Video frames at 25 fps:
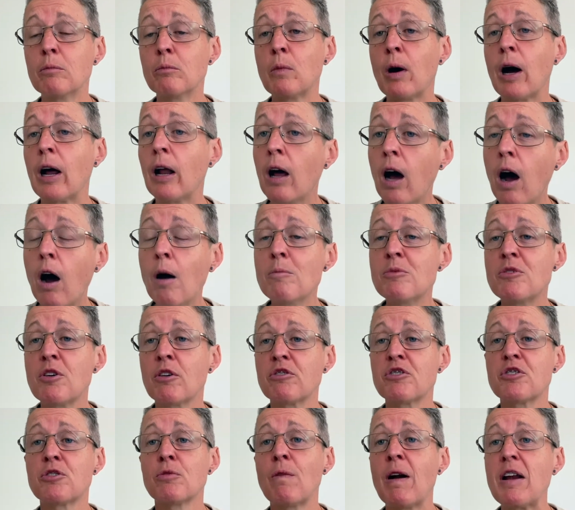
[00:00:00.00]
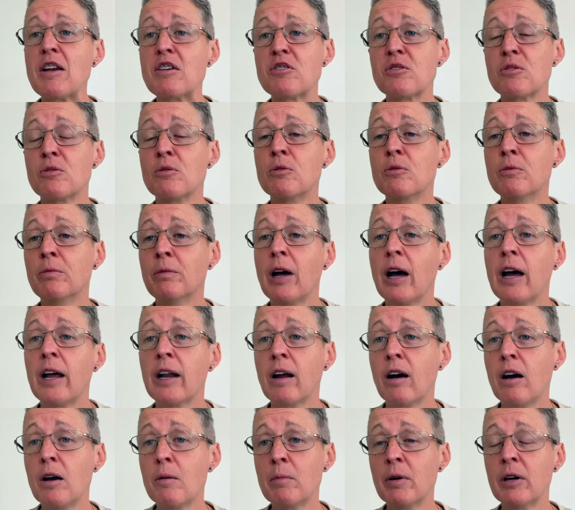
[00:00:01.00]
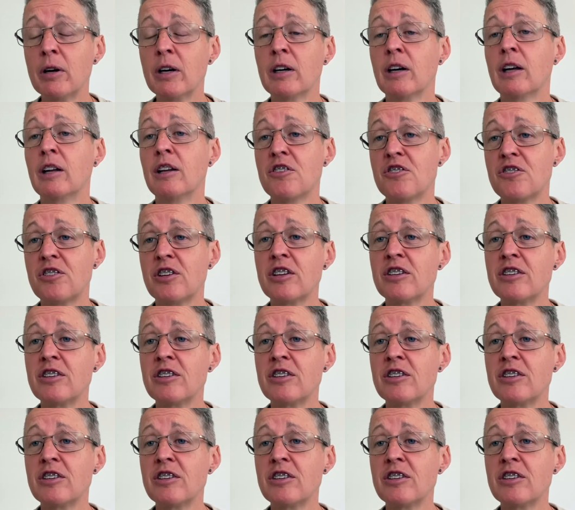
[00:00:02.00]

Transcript: Well, I'm Dr. Rachel and I'm a holistic